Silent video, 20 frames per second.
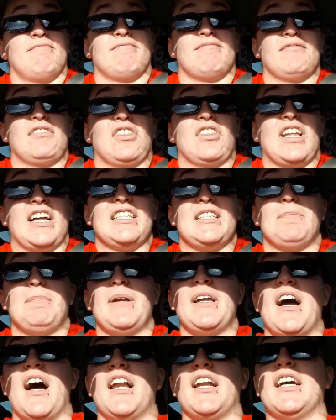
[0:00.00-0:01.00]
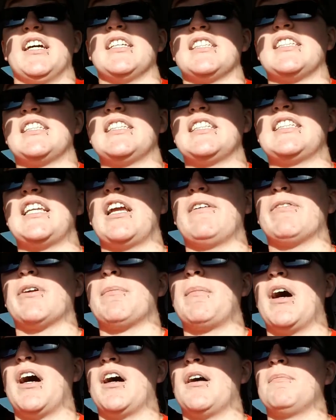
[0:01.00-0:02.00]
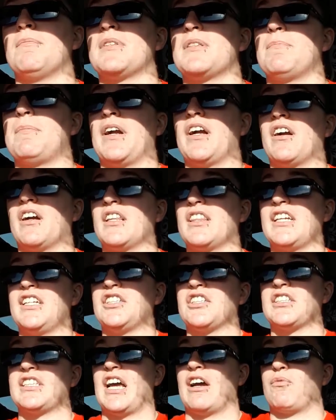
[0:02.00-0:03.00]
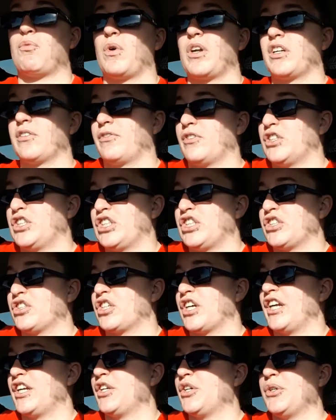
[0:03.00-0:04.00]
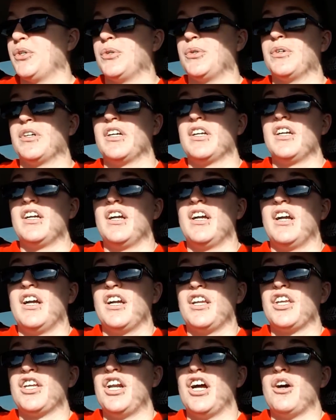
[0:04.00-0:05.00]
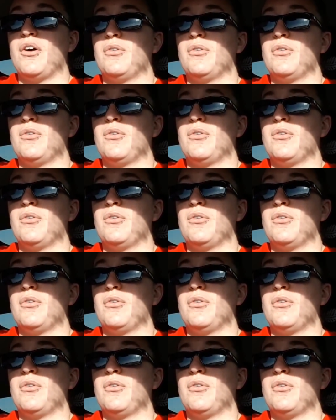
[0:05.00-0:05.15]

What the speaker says: Let's be honest. Savior moms apparently just have wonderful children who, you know,